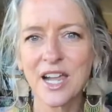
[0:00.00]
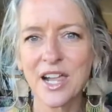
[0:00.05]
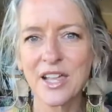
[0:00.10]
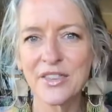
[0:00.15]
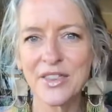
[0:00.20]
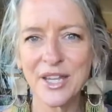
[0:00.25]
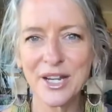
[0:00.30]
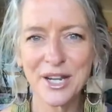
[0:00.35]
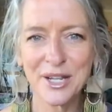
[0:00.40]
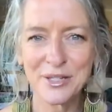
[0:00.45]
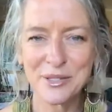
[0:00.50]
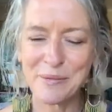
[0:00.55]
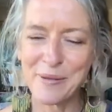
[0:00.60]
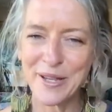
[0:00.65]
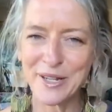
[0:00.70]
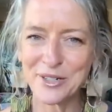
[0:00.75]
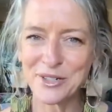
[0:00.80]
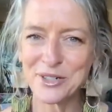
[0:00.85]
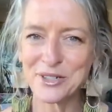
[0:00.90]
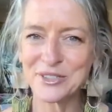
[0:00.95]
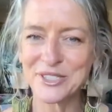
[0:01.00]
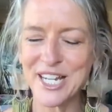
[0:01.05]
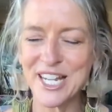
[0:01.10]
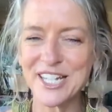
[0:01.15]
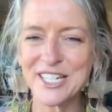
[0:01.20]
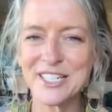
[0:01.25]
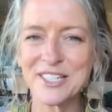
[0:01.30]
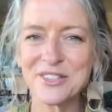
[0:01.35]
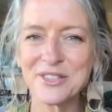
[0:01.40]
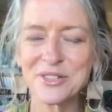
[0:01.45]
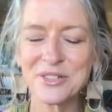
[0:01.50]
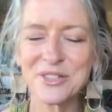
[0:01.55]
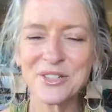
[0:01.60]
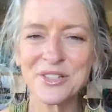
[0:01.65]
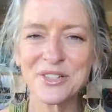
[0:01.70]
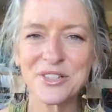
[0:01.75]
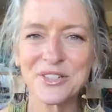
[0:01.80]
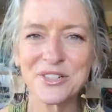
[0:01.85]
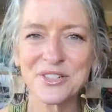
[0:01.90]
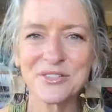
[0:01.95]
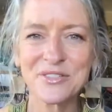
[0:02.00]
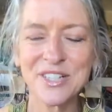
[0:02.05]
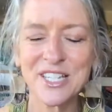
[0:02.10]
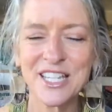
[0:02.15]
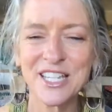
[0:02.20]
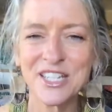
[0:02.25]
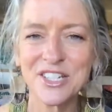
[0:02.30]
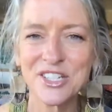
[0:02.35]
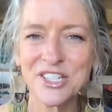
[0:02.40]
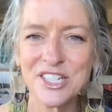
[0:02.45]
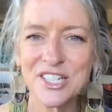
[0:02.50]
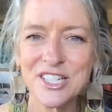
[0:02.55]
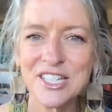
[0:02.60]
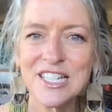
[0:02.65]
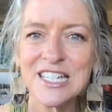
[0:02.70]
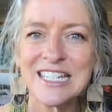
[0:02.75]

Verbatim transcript: that has been created through this certification